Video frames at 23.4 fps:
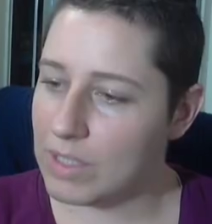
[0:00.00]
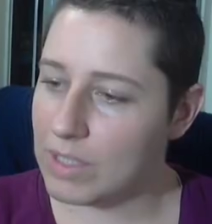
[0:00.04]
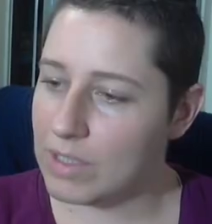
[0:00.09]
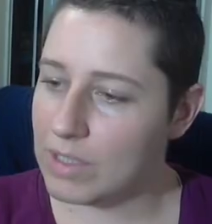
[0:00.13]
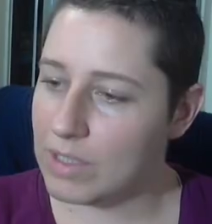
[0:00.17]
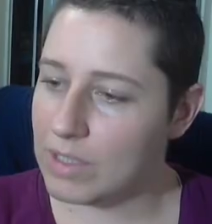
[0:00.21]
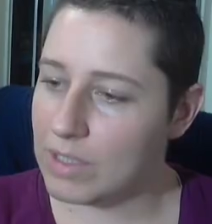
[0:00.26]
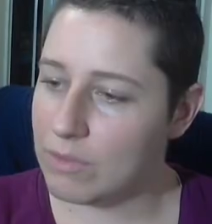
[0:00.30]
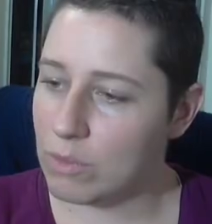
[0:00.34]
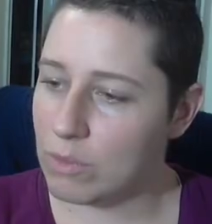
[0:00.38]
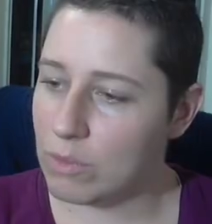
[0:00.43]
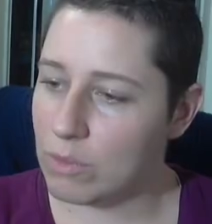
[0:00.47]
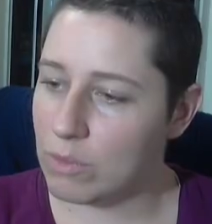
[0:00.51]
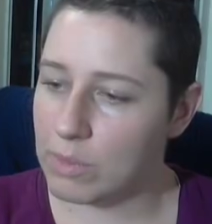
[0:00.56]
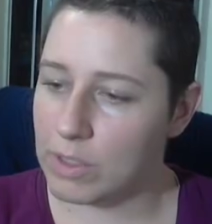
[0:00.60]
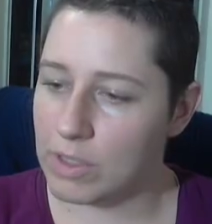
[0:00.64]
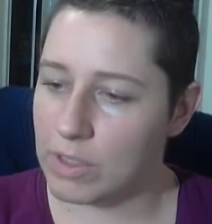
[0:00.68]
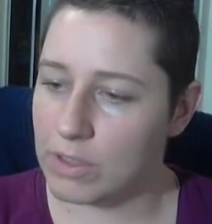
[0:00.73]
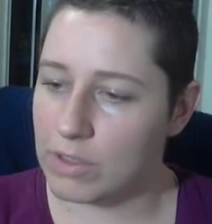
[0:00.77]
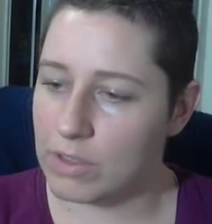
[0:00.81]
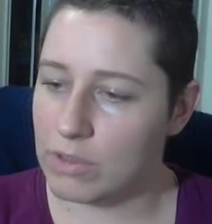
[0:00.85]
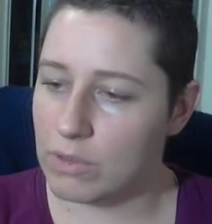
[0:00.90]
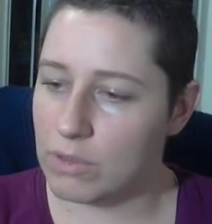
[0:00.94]
my
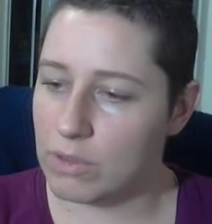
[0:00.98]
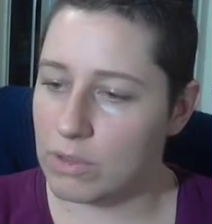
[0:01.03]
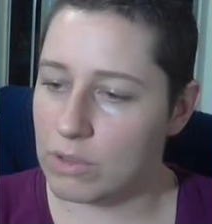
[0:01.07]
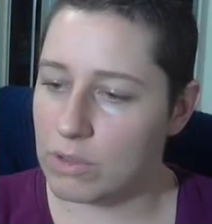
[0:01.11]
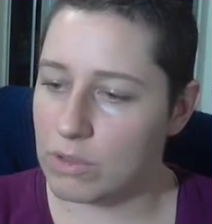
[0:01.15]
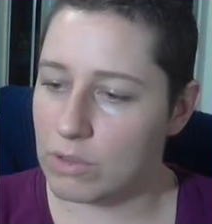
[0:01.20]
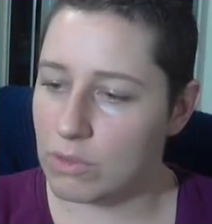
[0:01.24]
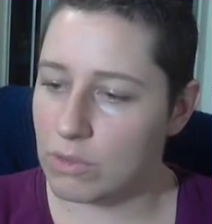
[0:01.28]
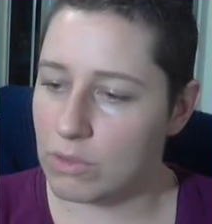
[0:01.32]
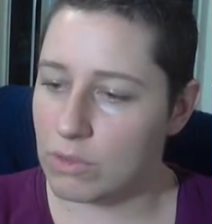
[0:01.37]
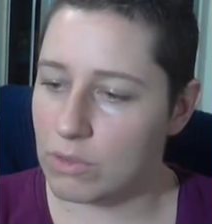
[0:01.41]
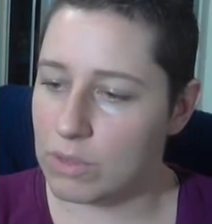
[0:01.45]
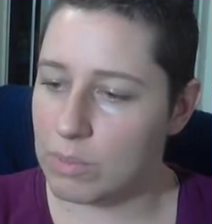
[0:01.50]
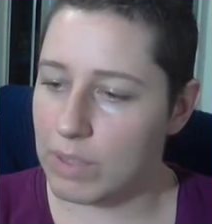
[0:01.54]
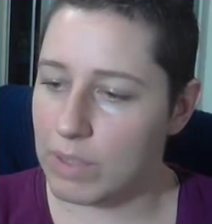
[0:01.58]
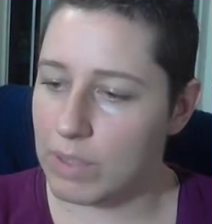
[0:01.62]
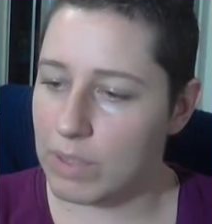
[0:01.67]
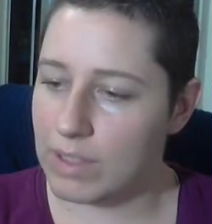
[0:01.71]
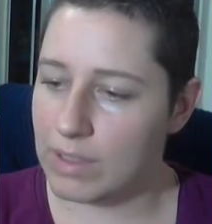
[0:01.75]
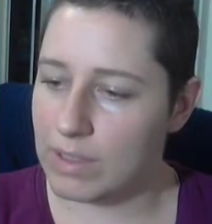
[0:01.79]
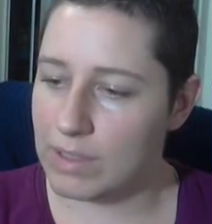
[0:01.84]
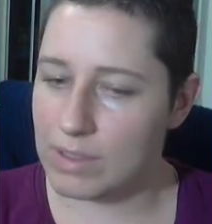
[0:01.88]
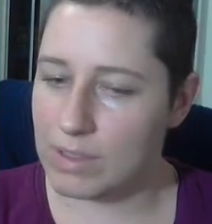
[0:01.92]
deformer to control the
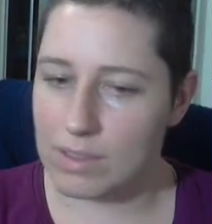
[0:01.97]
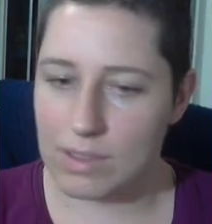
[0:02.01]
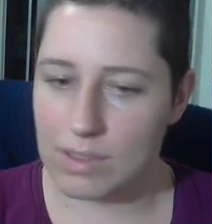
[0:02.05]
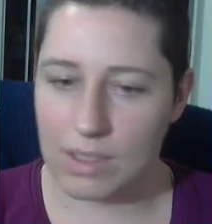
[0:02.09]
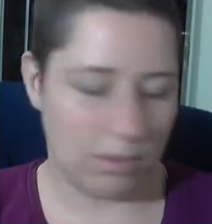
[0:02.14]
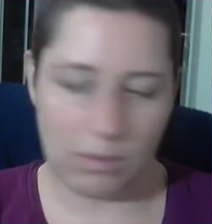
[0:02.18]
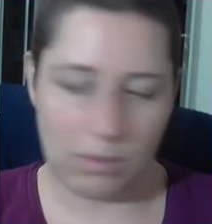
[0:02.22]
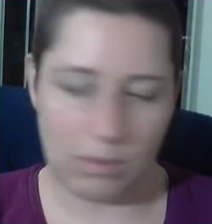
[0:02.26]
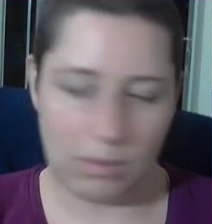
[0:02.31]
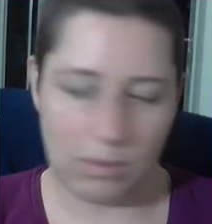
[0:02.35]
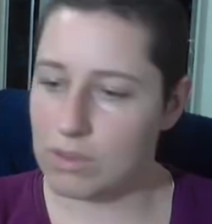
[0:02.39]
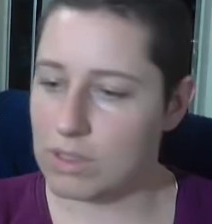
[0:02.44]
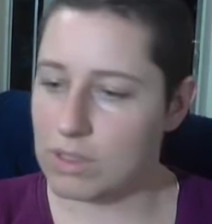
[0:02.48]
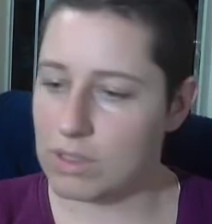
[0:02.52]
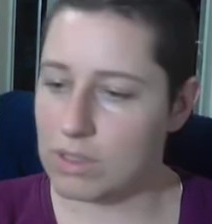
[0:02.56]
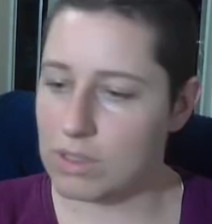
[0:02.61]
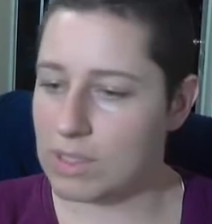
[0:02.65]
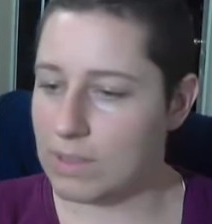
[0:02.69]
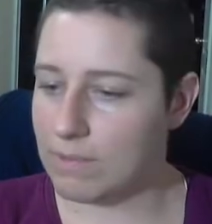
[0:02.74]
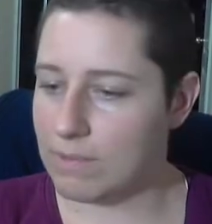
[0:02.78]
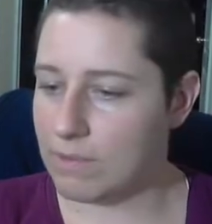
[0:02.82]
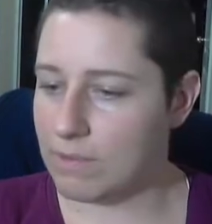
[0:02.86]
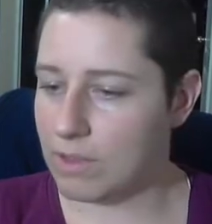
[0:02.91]
petals. And we'll do the
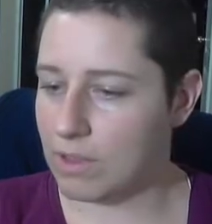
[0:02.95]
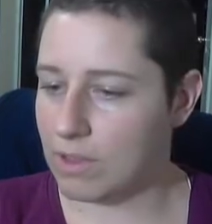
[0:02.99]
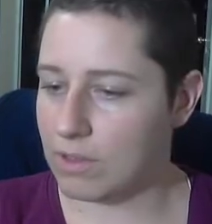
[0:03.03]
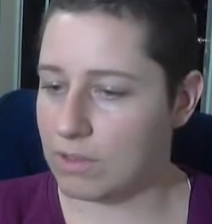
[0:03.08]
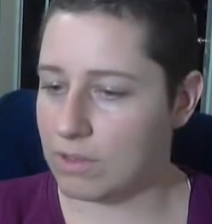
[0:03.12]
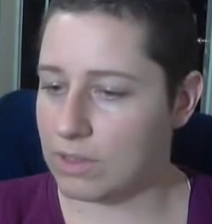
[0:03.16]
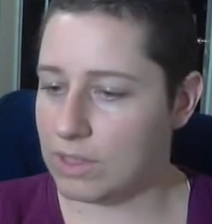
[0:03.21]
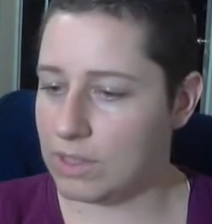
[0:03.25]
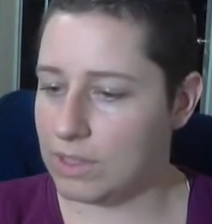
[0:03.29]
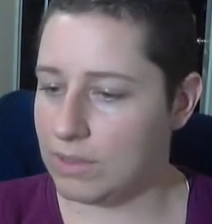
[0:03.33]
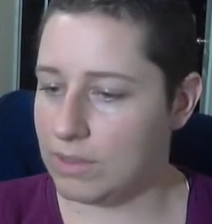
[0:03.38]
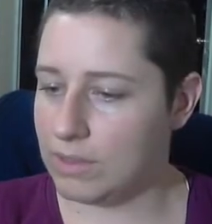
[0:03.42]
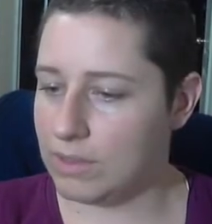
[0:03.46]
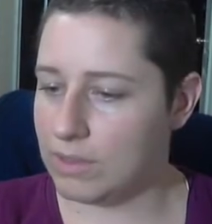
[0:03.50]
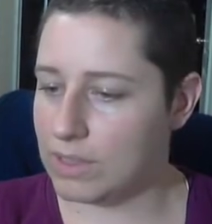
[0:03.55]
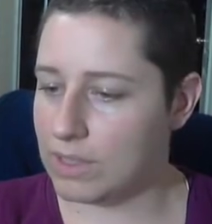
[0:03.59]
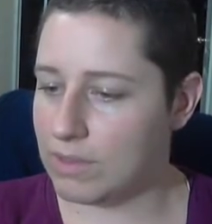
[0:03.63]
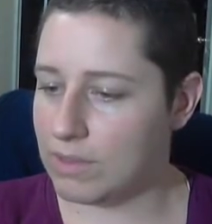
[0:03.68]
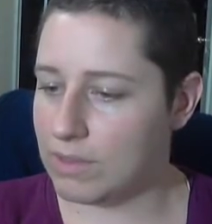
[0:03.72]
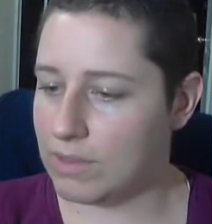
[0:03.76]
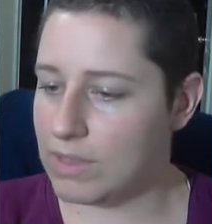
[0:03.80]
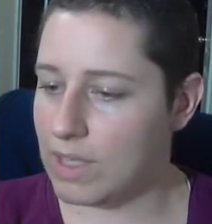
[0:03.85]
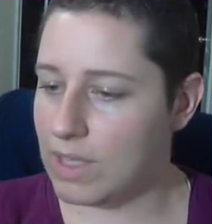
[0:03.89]
same for our leaves.
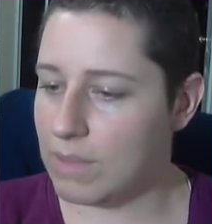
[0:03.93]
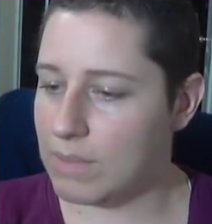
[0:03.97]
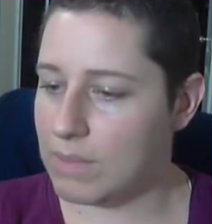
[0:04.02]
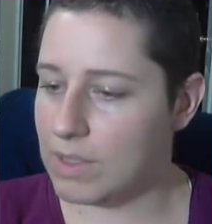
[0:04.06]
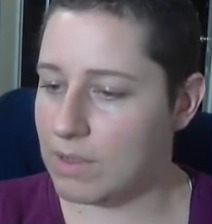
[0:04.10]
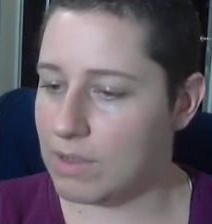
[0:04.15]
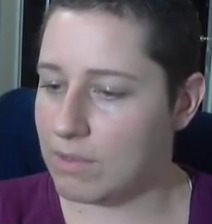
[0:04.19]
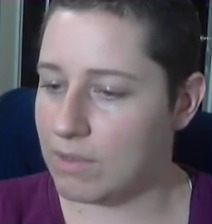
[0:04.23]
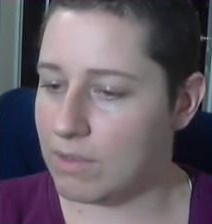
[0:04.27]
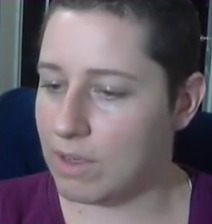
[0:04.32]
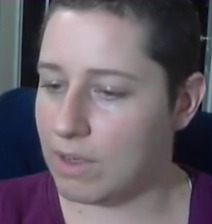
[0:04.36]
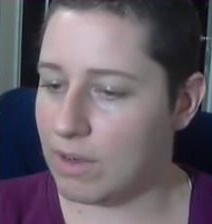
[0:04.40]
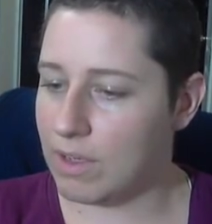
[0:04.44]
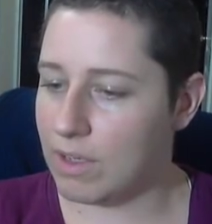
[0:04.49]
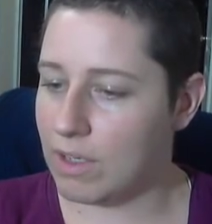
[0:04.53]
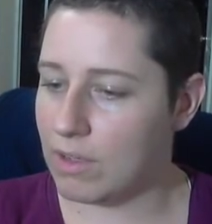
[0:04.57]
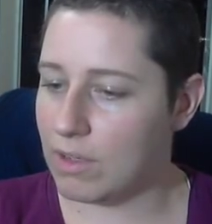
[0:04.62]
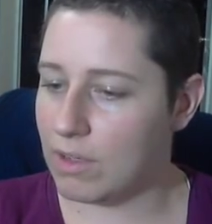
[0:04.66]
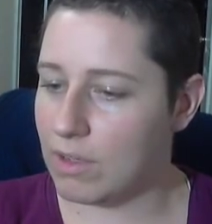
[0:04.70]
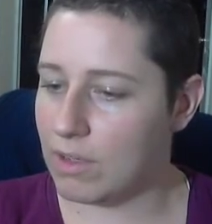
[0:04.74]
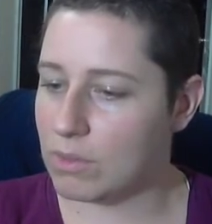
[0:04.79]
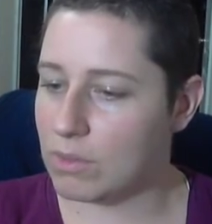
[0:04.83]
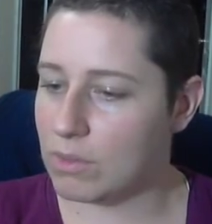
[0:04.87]
Give them their
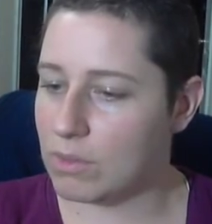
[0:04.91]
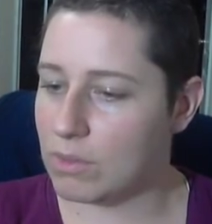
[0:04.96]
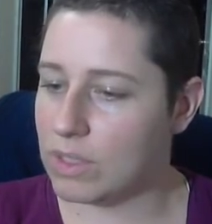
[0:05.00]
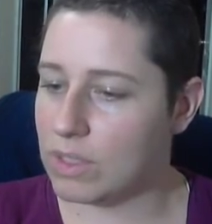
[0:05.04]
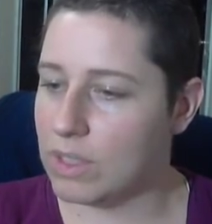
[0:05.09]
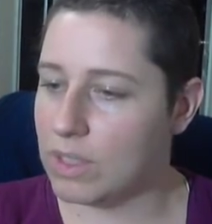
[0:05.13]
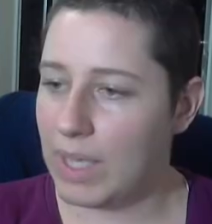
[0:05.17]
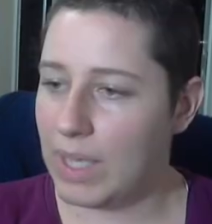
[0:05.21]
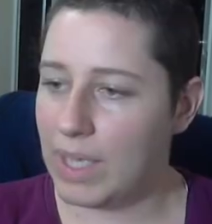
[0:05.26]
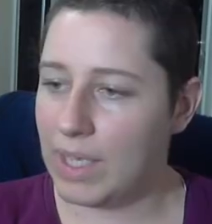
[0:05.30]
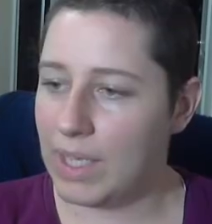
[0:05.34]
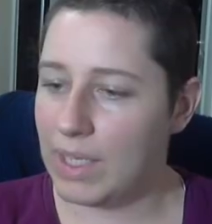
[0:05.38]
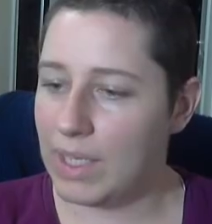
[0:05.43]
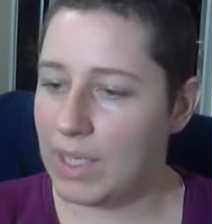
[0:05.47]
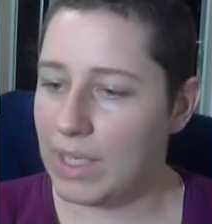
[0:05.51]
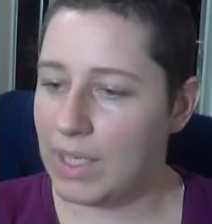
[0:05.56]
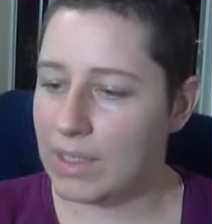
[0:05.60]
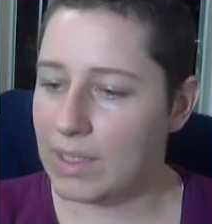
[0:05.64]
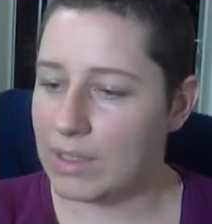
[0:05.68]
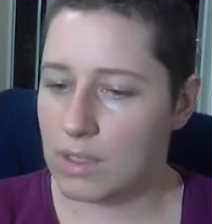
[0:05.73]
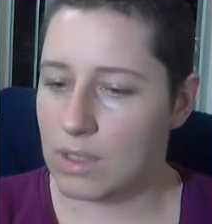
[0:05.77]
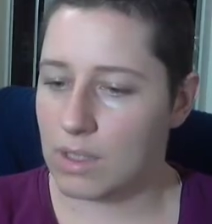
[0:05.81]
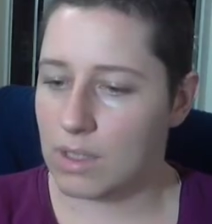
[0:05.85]
very own peg.